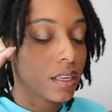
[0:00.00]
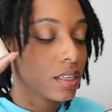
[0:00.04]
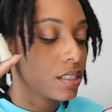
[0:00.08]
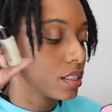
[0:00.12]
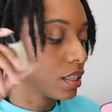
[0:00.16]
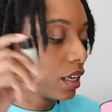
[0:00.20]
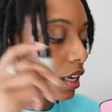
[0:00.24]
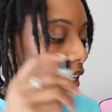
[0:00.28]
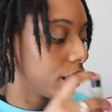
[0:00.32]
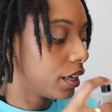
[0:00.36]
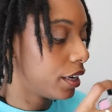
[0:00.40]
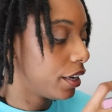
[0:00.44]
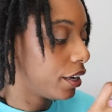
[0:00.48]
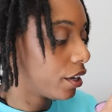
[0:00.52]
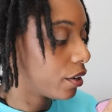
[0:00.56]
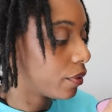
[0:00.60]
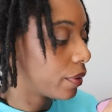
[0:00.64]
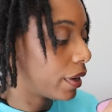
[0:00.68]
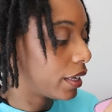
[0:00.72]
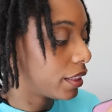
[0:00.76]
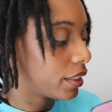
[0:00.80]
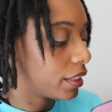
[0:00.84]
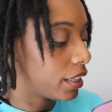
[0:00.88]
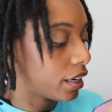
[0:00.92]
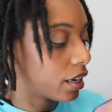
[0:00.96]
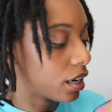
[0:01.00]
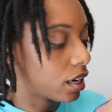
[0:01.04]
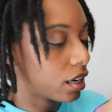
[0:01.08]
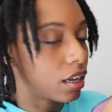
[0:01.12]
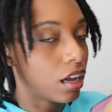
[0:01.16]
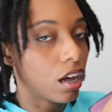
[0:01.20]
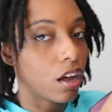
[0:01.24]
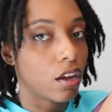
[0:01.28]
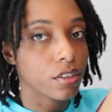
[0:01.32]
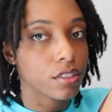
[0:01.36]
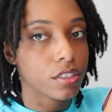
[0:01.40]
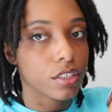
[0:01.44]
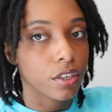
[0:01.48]
skincare right there.
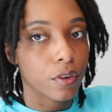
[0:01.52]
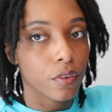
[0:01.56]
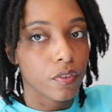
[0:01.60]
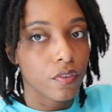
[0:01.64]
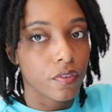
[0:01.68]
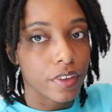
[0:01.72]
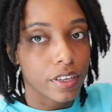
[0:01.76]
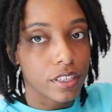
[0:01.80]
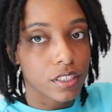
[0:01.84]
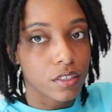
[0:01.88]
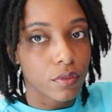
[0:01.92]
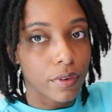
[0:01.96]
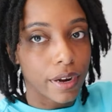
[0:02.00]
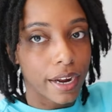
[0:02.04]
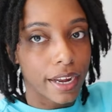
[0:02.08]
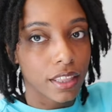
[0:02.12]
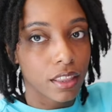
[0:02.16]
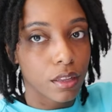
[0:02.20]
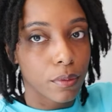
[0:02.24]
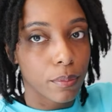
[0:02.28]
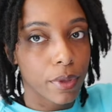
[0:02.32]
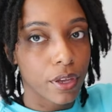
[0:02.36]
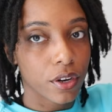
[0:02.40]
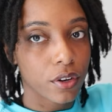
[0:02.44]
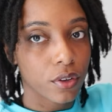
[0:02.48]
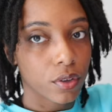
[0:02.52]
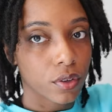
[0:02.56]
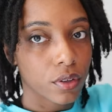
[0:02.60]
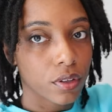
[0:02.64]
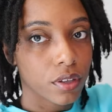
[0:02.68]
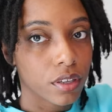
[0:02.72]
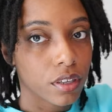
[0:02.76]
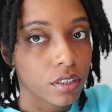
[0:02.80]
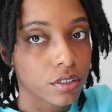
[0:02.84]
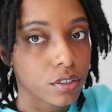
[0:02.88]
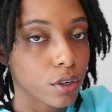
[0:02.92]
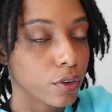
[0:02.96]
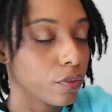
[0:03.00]
Also fits right in the
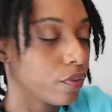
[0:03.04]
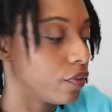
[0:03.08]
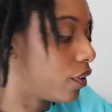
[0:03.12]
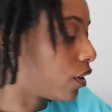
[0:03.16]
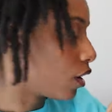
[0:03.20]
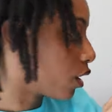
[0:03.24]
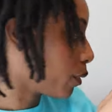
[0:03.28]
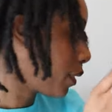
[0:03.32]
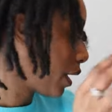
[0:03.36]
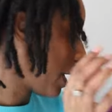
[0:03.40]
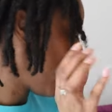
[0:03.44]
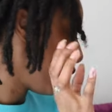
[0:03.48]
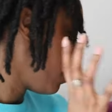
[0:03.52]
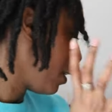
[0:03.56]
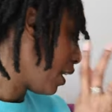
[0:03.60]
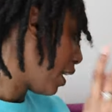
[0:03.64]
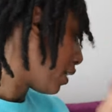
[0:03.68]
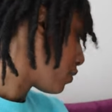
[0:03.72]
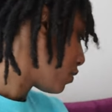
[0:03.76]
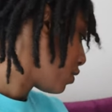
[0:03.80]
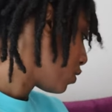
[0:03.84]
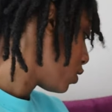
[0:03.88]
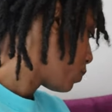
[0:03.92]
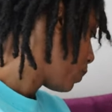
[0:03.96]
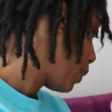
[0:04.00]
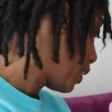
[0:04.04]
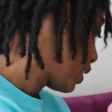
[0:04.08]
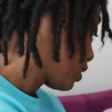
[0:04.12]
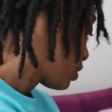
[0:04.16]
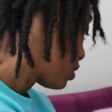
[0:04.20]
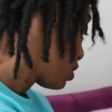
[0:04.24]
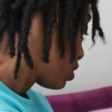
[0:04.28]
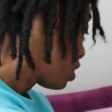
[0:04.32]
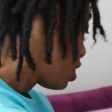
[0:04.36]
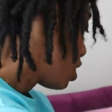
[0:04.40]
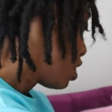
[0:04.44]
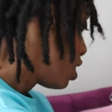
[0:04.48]
middle. So far, we have lots of space.